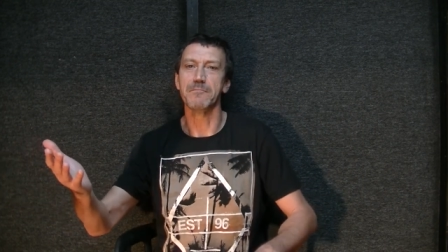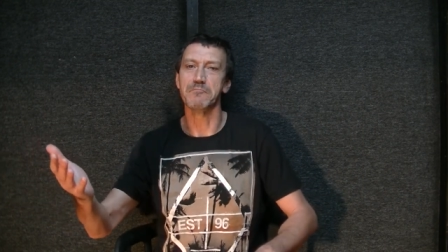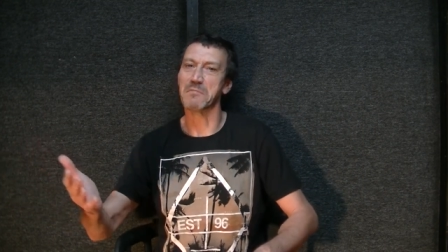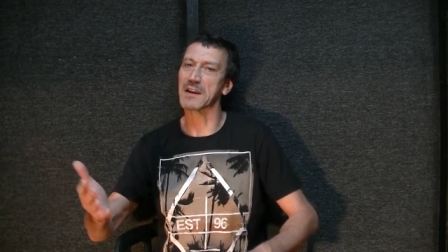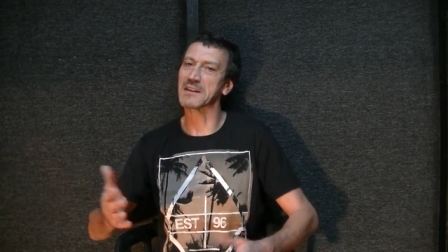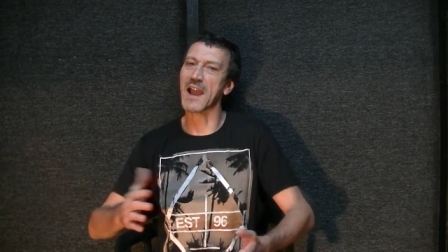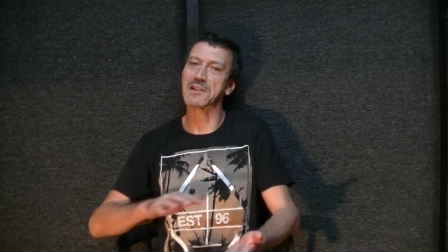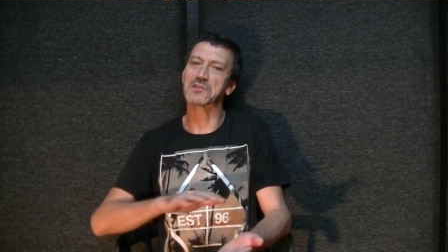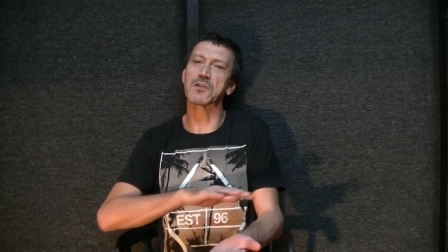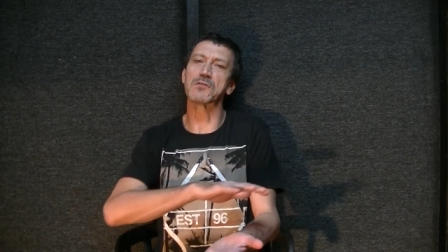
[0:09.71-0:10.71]
My
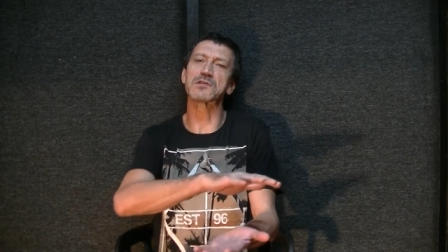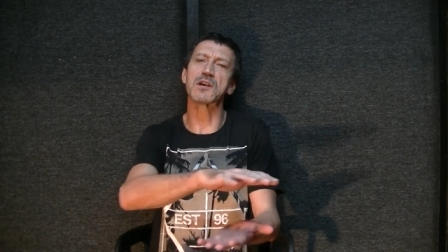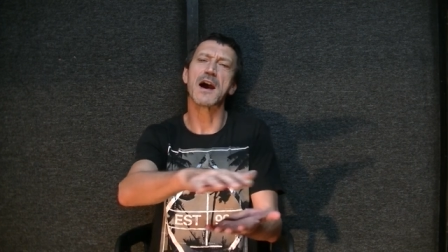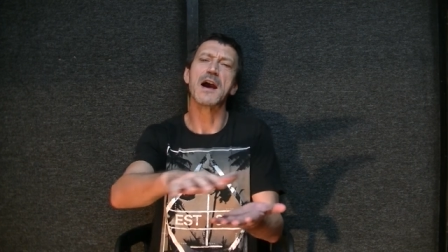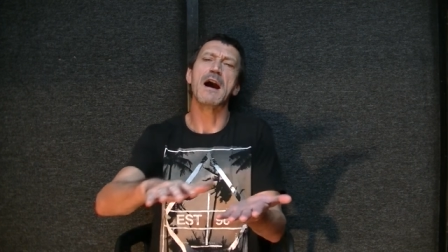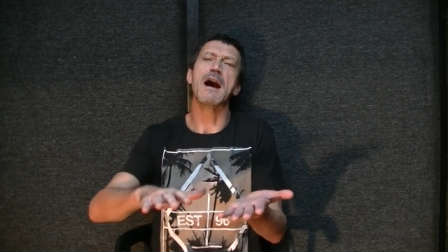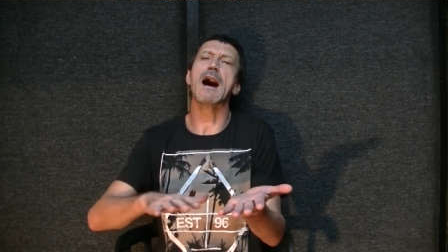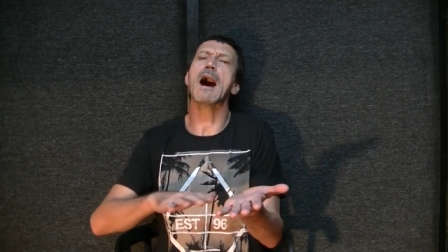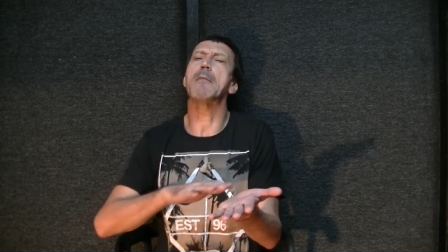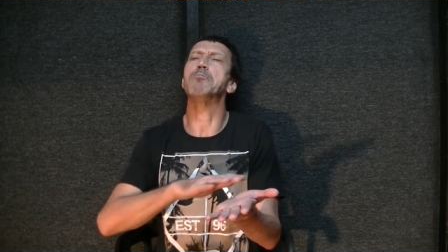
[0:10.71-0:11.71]
gaskell's are,
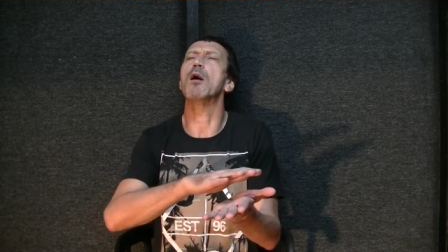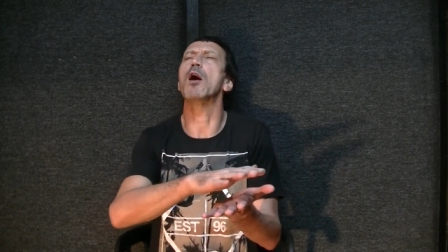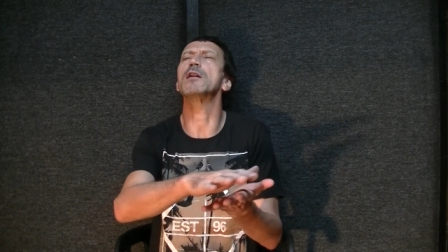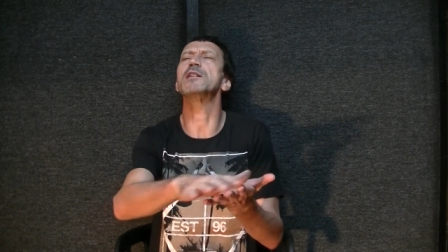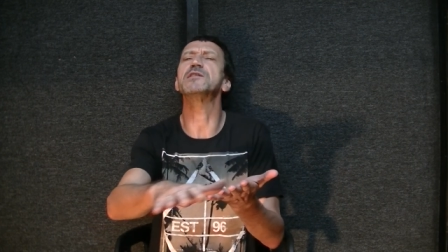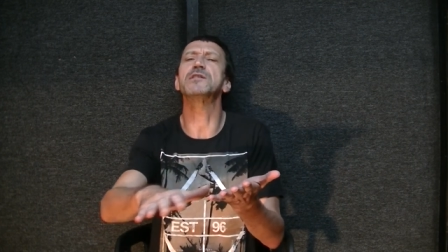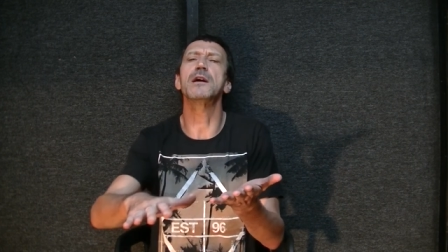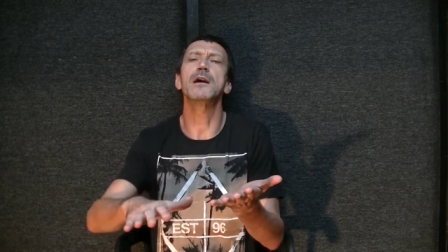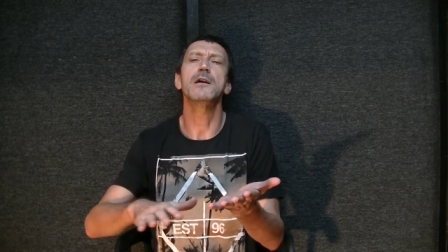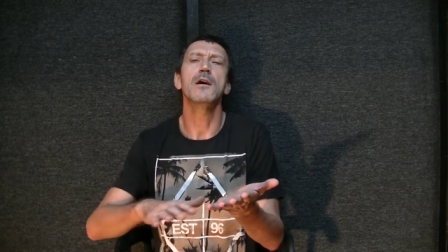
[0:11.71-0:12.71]
polished, her,
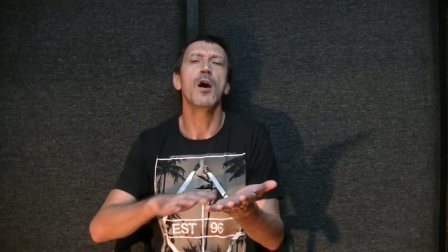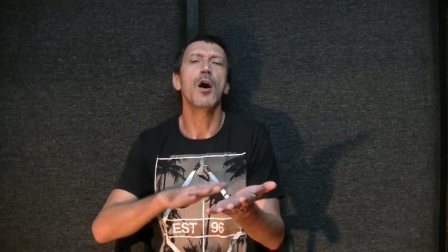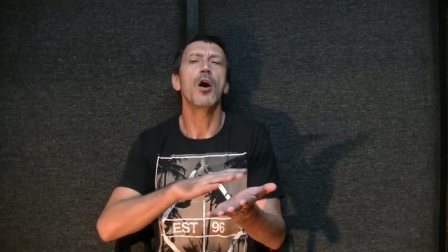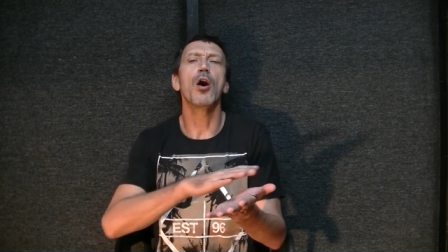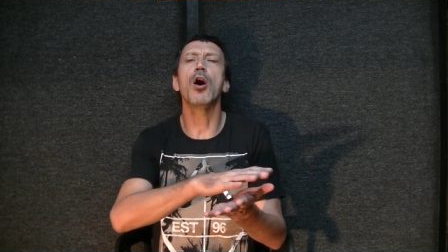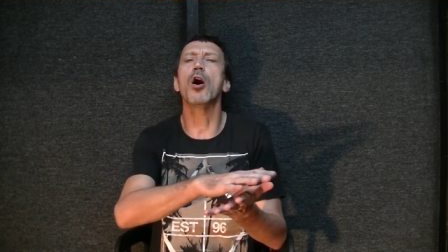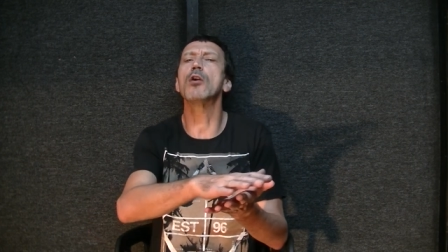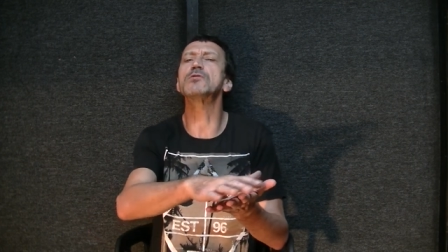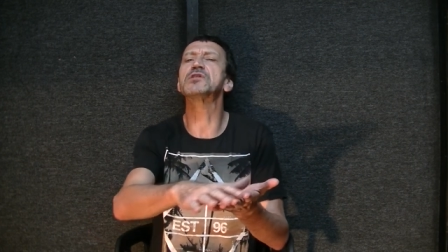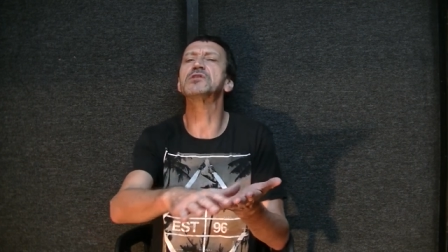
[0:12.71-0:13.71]
oh,
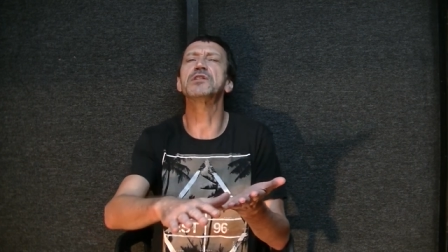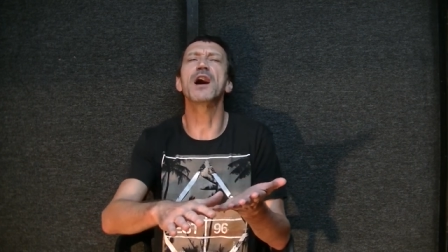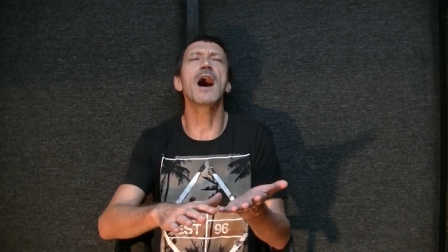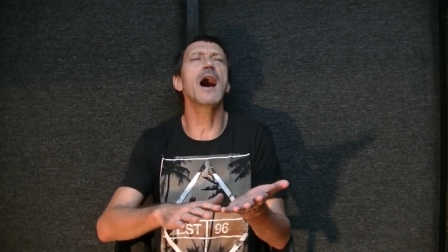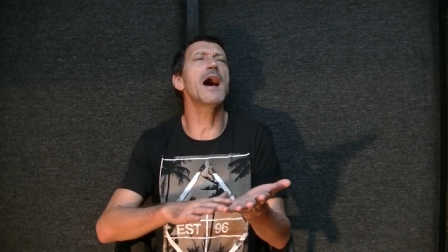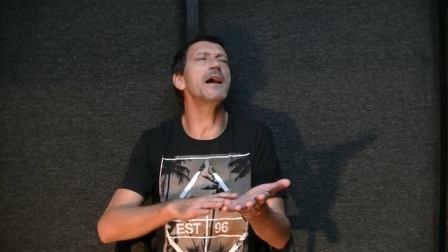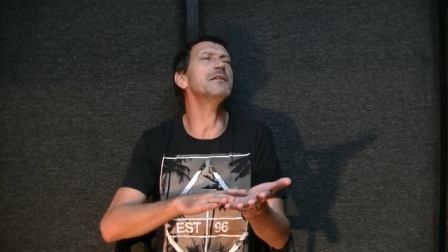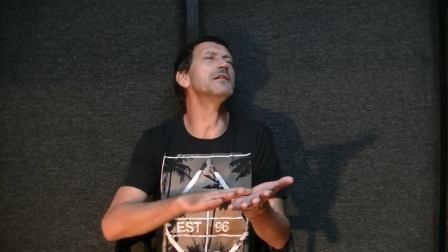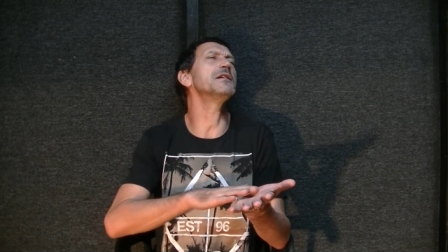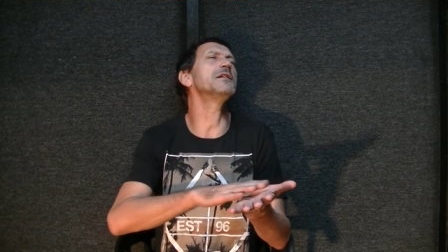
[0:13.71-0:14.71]
all
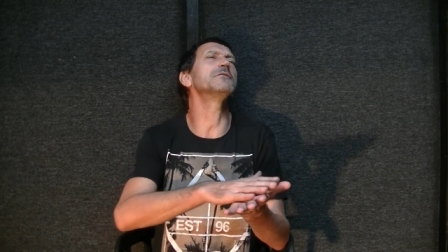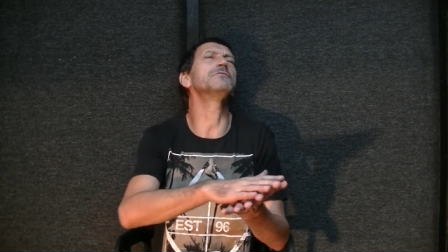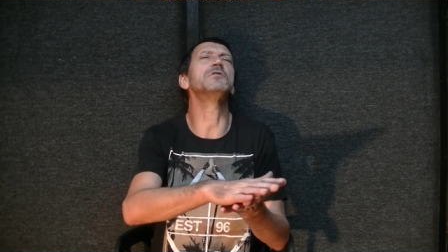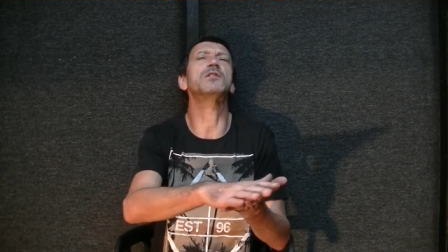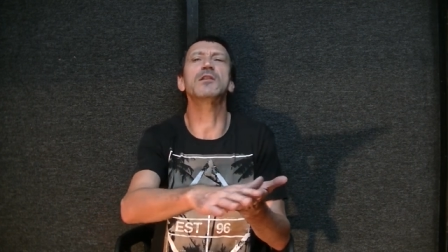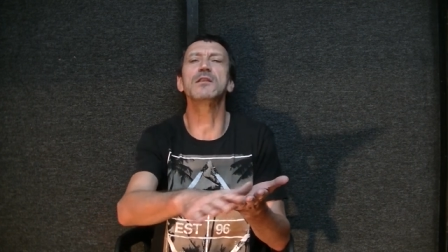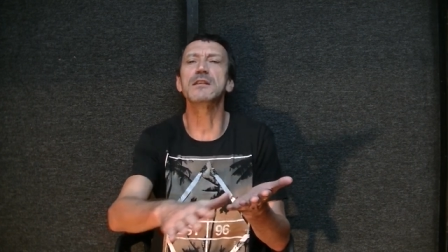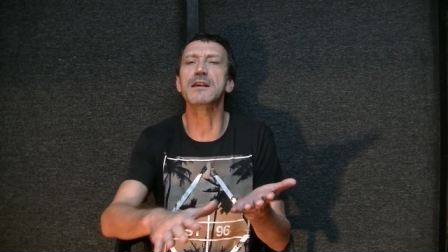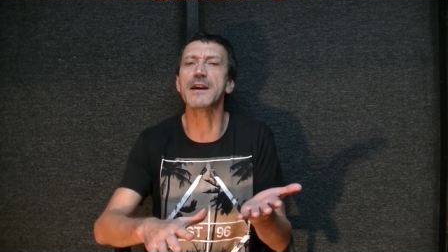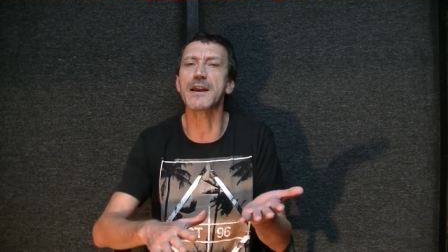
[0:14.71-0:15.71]
shiny and
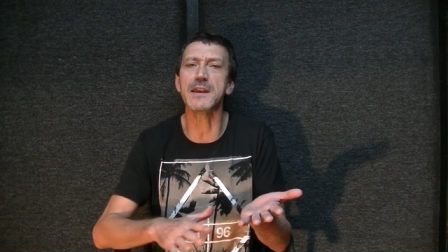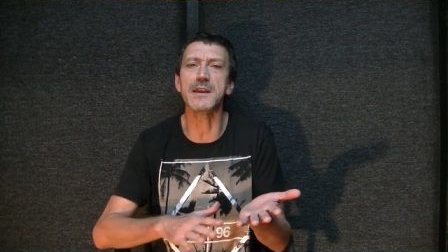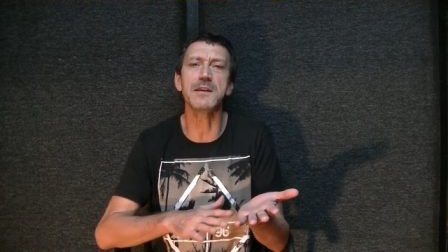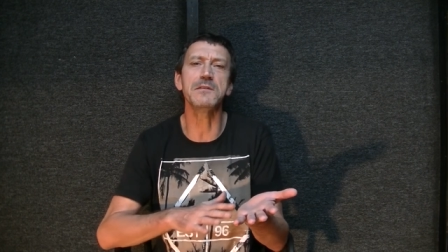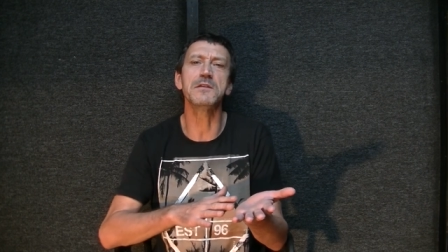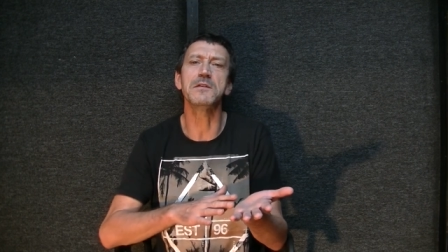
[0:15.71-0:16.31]
clean.